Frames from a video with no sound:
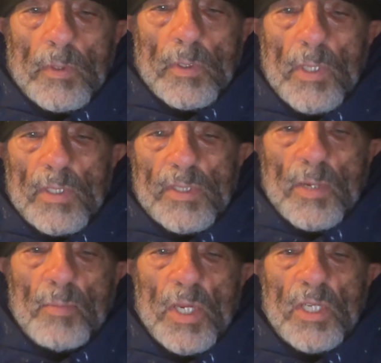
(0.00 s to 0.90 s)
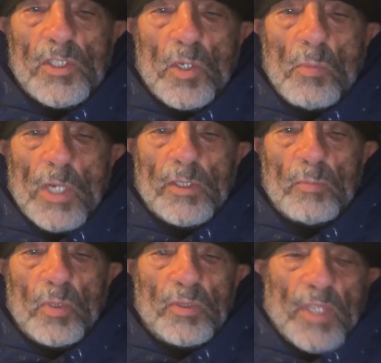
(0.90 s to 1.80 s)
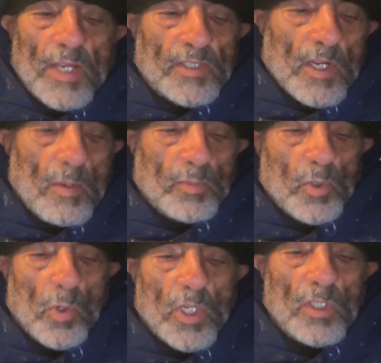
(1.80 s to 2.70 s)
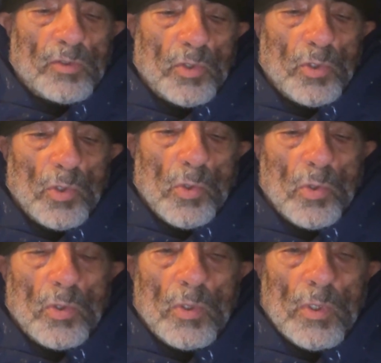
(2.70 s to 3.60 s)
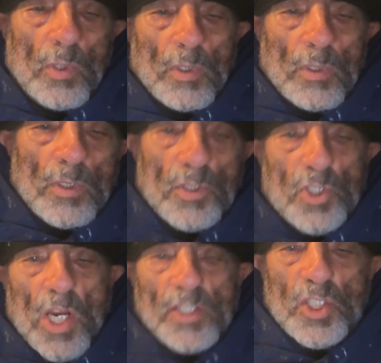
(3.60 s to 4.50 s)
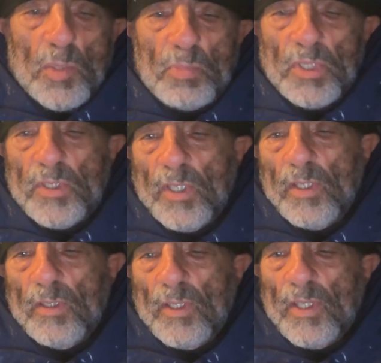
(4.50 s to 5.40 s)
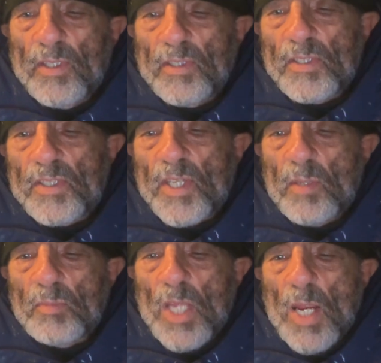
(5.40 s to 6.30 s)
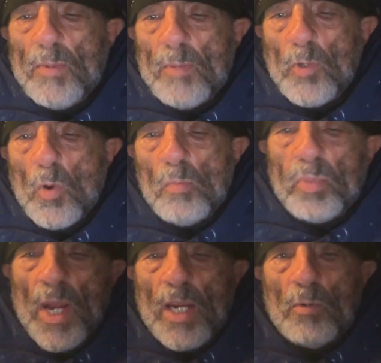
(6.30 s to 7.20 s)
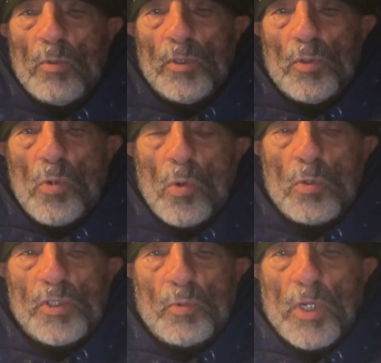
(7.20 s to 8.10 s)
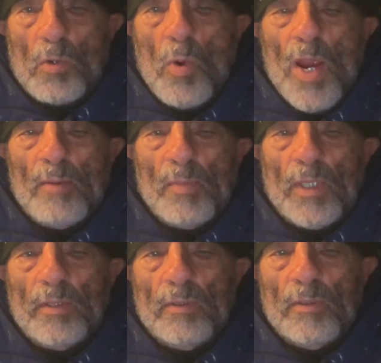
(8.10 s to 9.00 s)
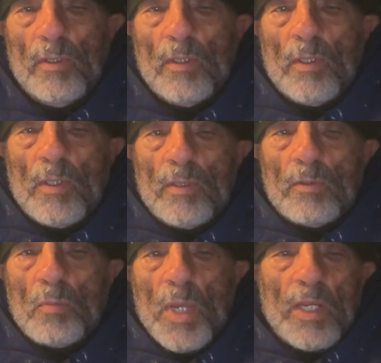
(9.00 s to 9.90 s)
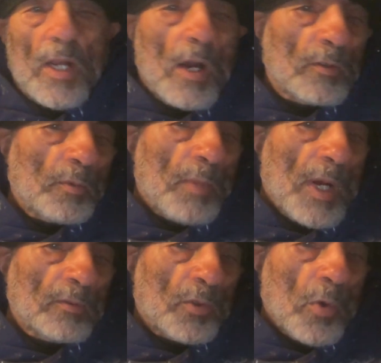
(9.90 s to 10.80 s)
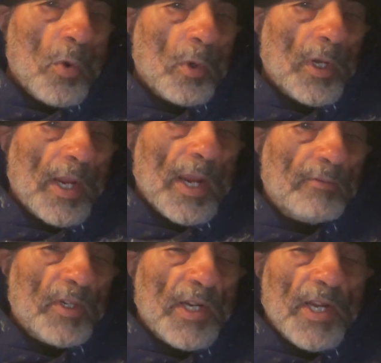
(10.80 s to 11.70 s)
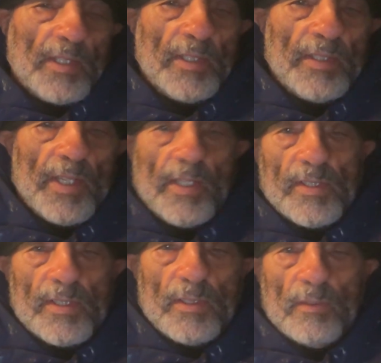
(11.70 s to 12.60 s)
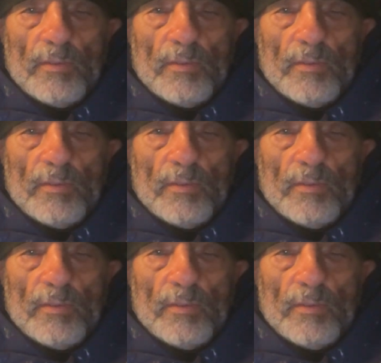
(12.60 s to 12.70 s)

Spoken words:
Yes, I'm managing multiple tasks. I'm talking to you, ChatGPT, and at the same time, I'm complying with Google's requirement to make outbound call every 90 days.